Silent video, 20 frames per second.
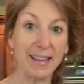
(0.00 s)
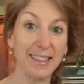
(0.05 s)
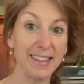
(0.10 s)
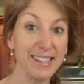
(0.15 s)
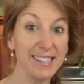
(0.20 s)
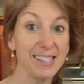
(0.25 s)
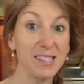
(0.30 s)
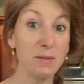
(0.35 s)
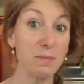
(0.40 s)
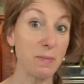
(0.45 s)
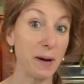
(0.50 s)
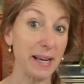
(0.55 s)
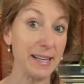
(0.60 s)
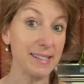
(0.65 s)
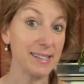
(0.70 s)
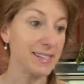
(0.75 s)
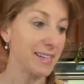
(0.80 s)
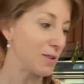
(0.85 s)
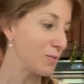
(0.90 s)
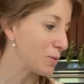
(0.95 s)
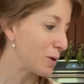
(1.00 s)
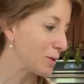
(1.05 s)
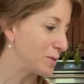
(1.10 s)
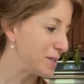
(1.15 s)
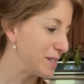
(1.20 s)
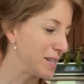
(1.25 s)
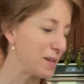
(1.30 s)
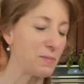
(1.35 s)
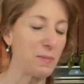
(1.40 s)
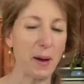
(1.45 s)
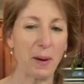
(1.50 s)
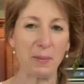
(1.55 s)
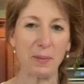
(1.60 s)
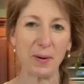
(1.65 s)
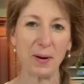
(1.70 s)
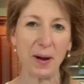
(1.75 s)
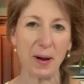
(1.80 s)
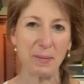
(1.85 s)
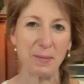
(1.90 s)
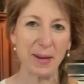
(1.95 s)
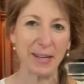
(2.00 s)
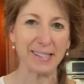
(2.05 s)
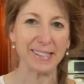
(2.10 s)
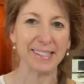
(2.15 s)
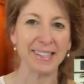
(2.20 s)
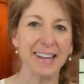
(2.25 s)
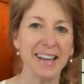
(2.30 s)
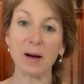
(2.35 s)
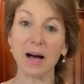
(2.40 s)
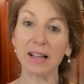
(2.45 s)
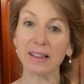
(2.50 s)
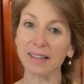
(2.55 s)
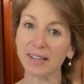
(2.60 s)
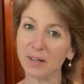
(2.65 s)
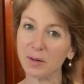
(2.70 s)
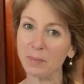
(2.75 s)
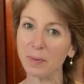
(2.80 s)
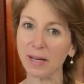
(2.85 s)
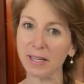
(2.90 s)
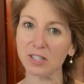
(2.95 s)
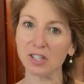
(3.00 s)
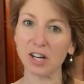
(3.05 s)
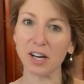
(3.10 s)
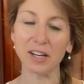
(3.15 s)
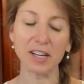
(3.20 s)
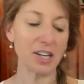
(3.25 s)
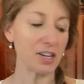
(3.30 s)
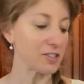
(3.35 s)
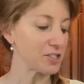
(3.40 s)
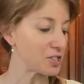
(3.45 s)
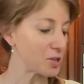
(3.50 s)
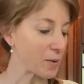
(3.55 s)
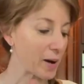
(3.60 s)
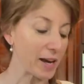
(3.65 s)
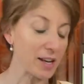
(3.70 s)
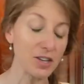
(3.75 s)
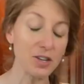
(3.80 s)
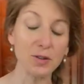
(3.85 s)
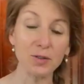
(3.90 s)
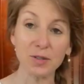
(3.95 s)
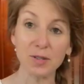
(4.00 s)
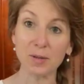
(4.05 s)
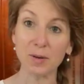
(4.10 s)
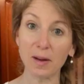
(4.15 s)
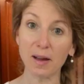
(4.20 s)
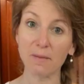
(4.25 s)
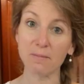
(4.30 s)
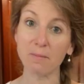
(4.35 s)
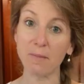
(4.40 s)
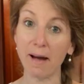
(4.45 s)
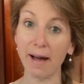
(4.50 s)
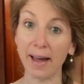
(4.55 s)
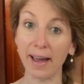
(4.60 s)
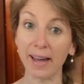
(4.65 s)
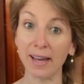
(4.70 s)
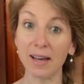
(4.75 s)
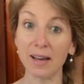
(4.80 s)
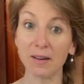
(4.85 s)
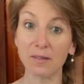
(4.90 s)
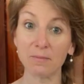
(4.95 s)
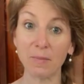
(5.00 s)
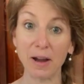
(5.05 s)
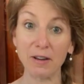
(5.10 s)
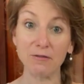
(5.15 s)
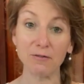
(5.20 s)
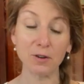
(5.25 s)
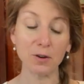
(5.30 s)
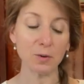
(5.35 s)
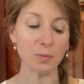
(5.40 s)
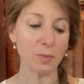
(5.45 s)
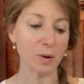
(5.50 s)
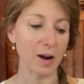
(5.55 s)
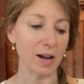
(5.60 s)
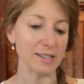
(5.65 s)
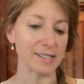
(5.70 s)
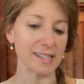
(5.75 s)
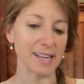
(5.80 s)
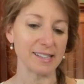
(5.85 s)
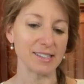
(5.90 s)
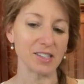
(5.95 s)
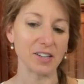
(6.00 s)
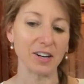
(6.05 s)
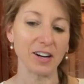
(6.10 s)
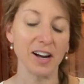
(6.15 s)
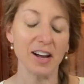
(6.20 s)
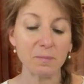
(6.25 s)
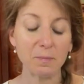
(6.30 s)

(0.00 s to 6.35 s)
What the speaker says: this spicy roasted pepper hummus a little bit chunkier, so I use my food processor.